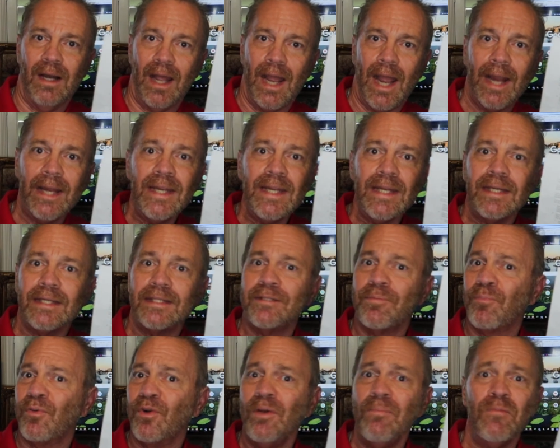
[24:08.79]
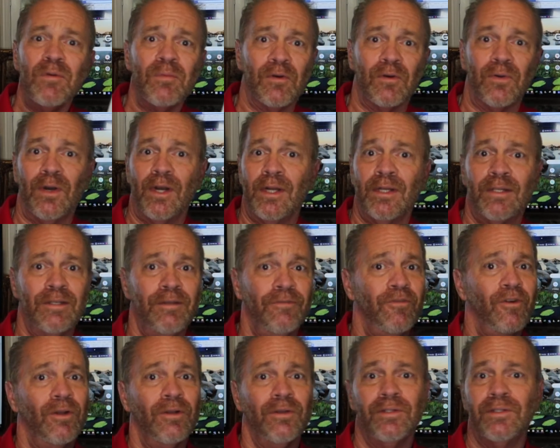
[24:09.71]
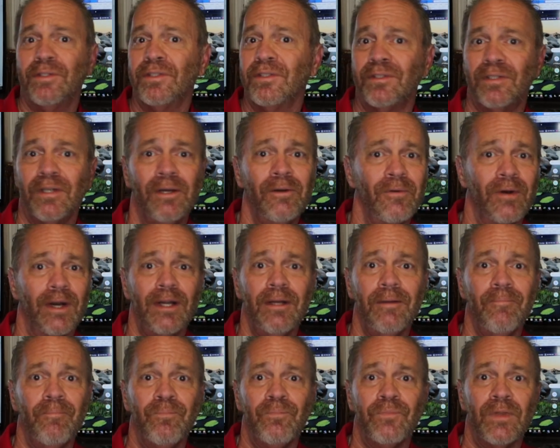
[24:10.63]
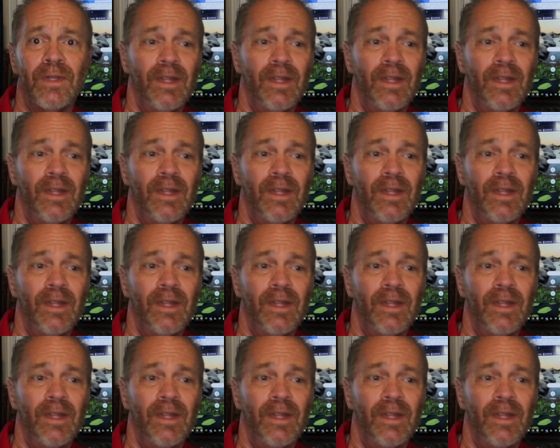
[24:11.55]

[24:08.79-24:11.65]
I can get you premium credits if all this is done right.